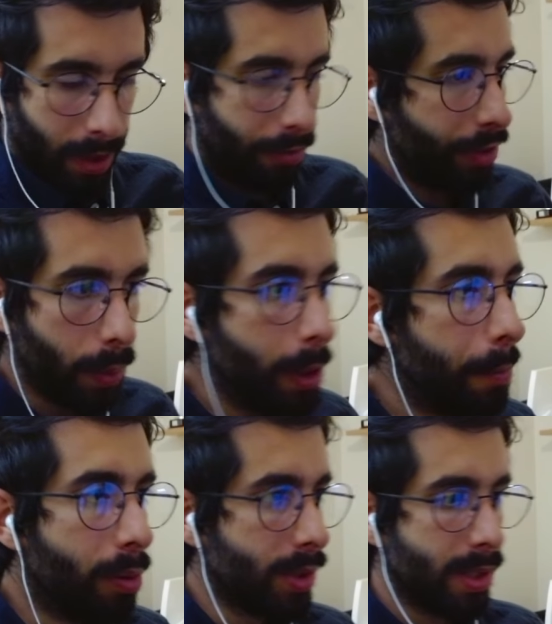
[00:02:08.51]
Very
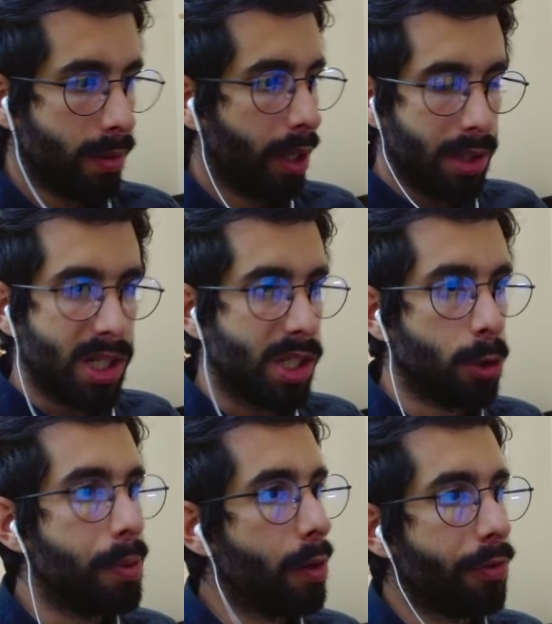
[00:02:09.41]
important. Like, this is so
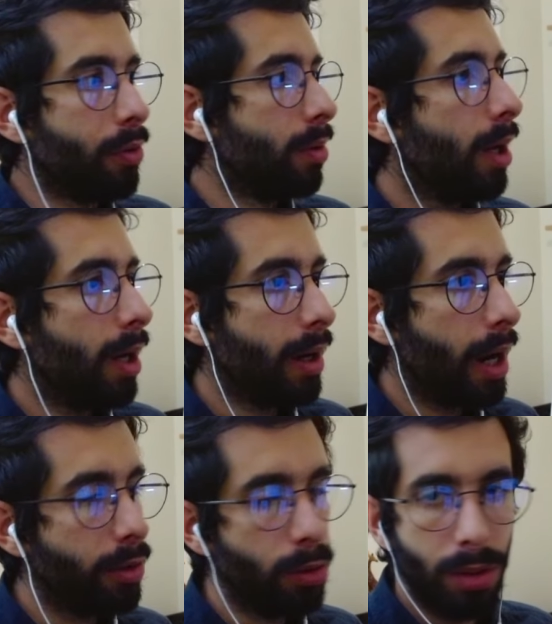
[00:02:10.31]
powerful.
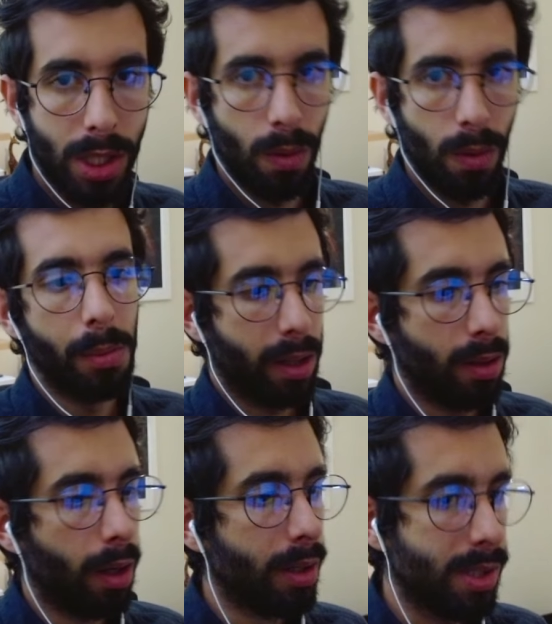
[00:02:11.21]
I do this to all my
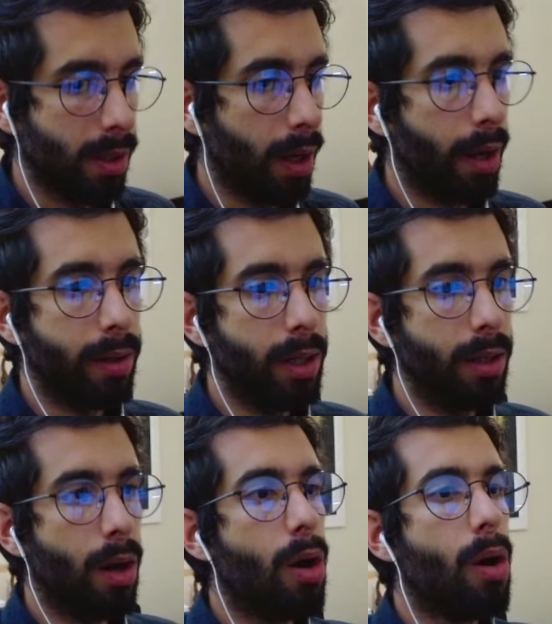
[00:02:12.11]
clients, and
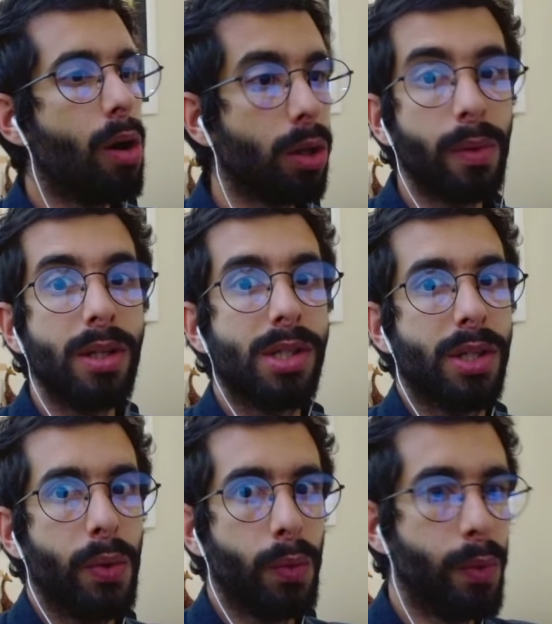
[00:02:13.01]
it always
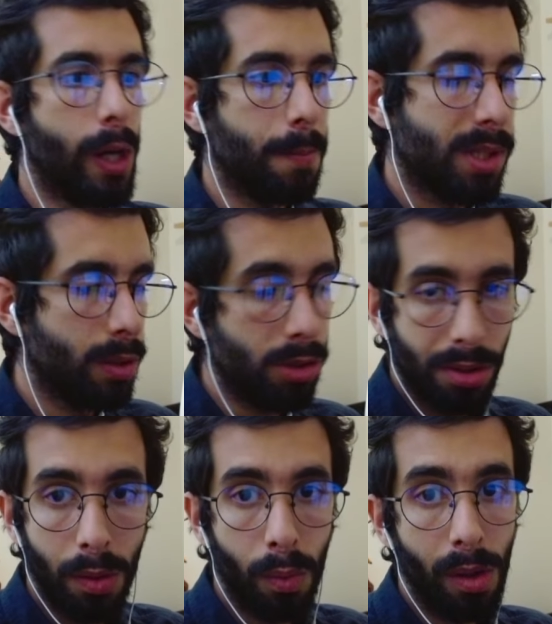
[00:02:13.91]
rips.
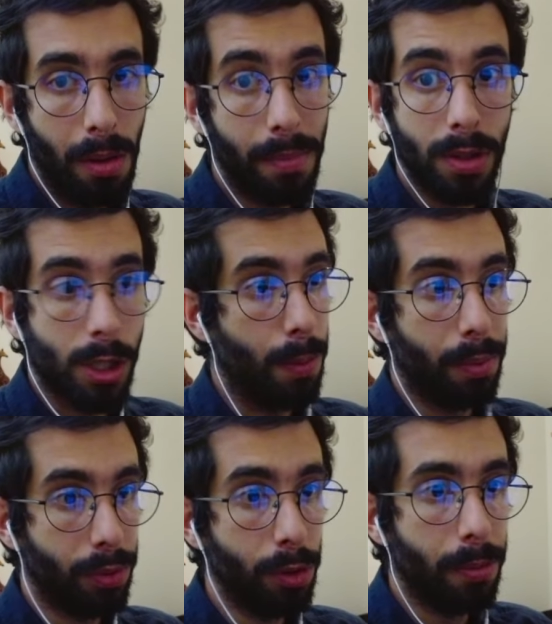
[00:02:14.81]
Usually what most
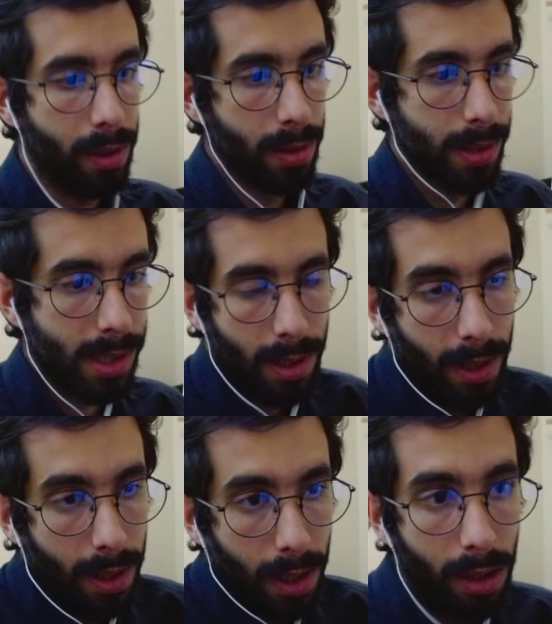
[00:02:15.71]
people do, because,
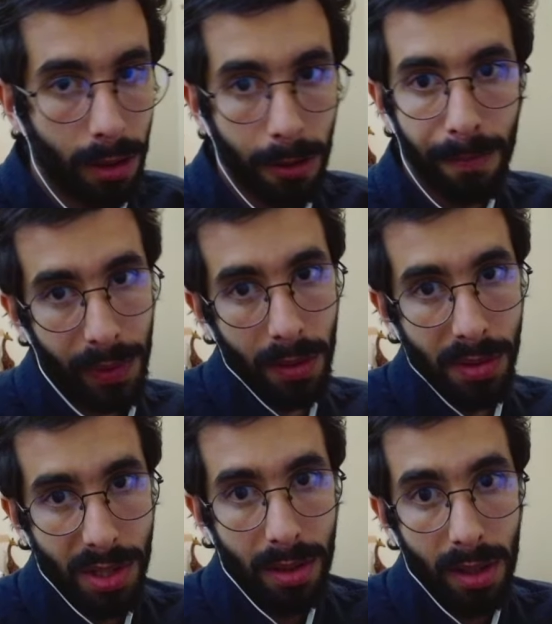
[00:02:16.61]
you know,
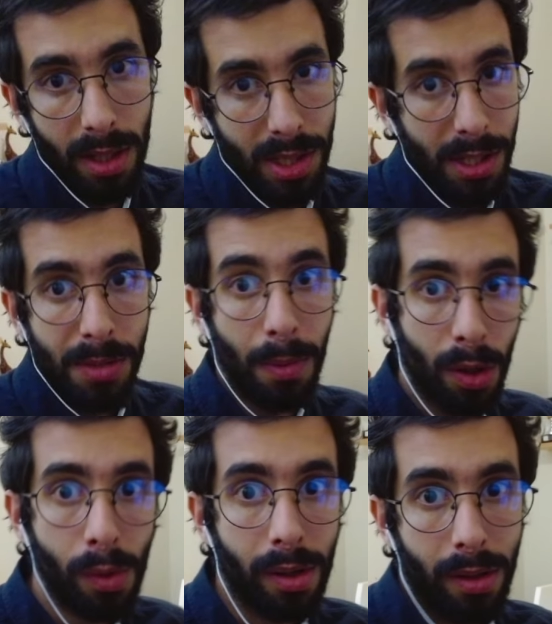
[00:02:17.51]
it's more
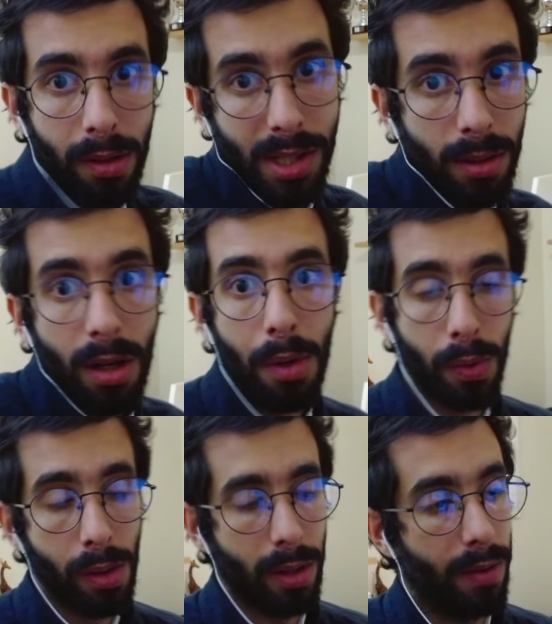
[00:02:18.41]
work. It's a lot more
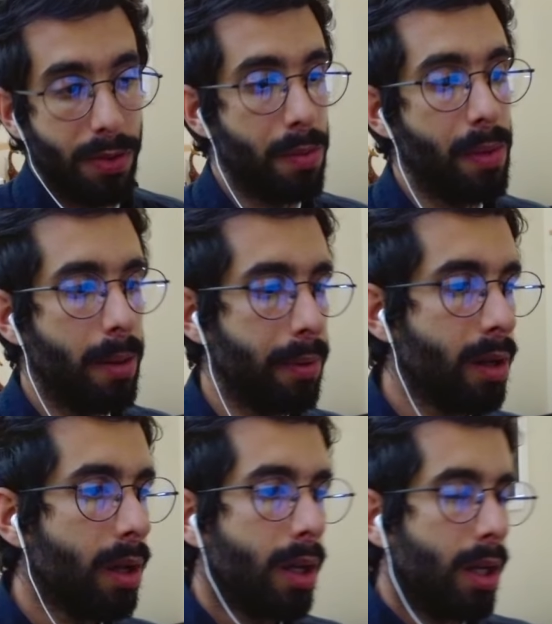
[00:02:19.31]
work, I have to admit. But
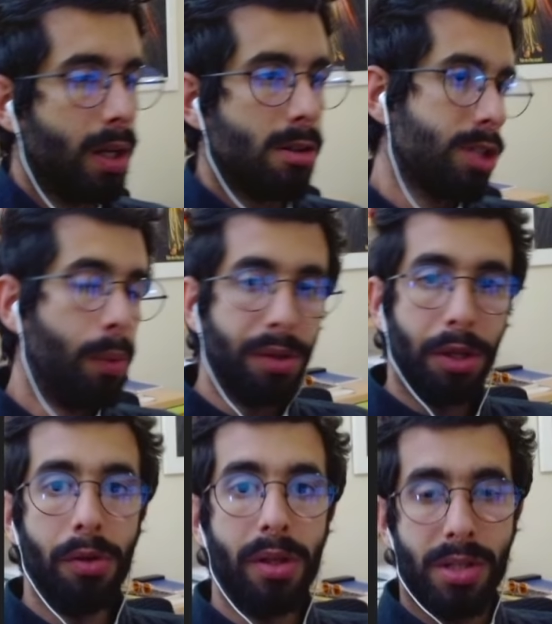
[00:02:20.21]
usually what they
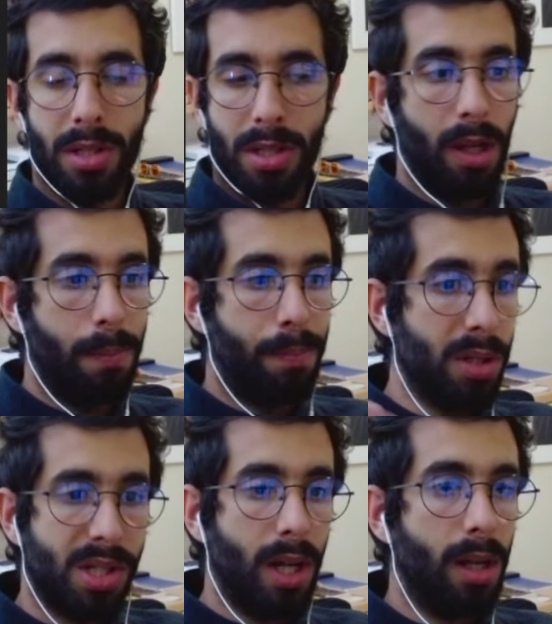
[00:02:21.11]
do, they put
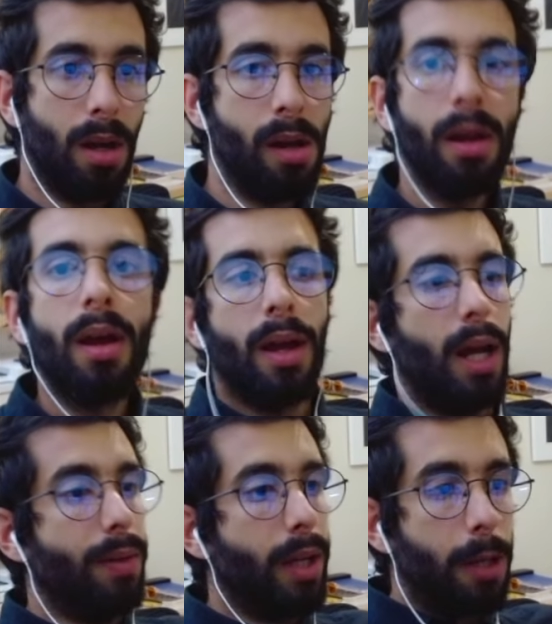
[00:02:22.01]
a sale on
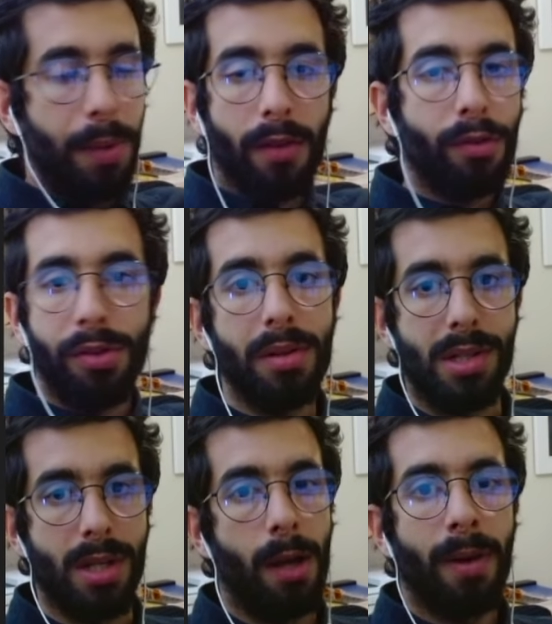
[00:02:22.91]
and they keep everything the
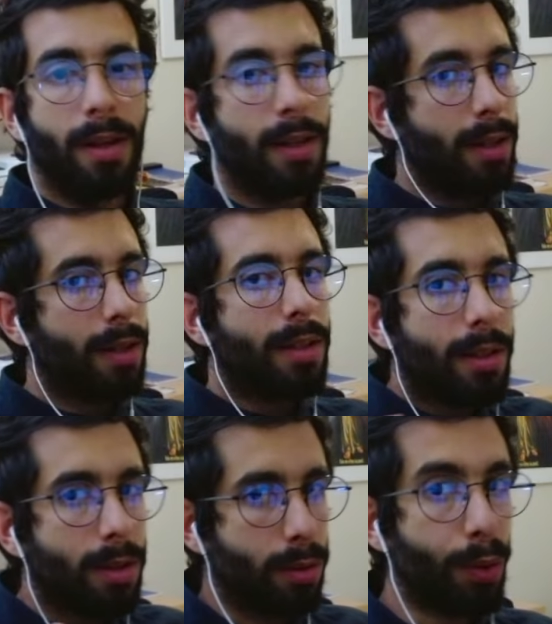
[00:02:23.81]
same.
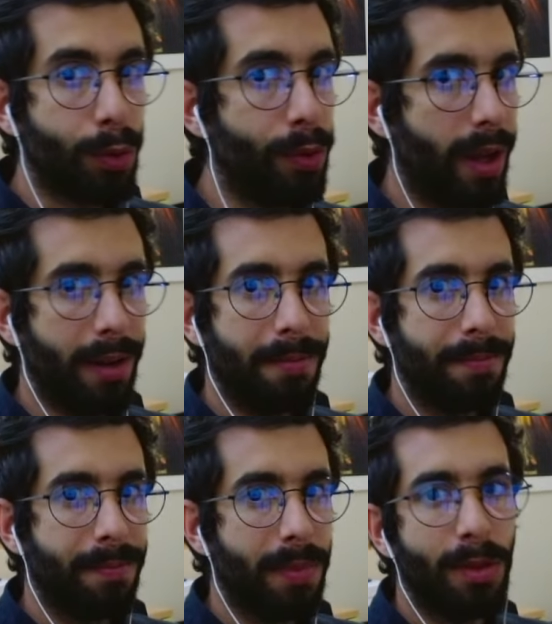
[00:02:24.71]
Don't do that.
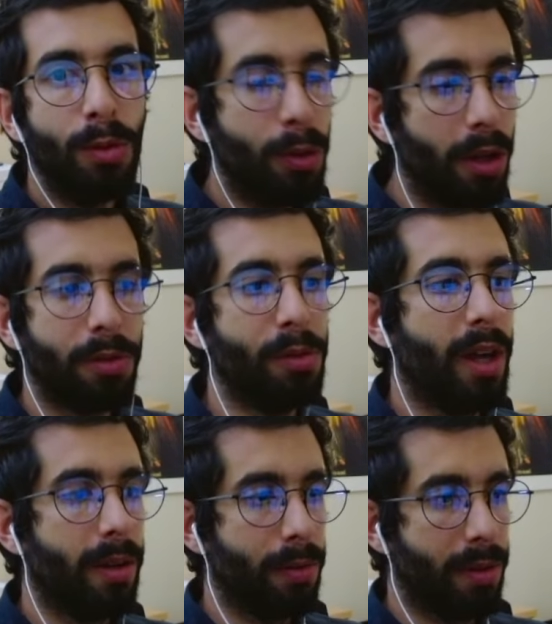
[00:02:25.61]
Do not do
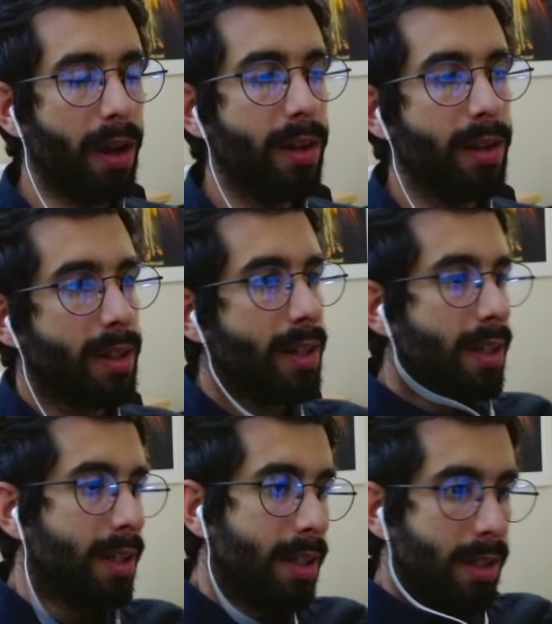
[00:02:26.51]
that, okay?
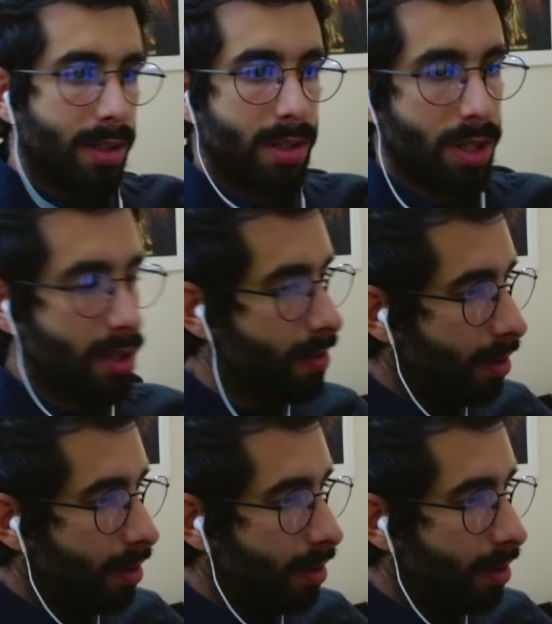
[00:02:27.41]
Just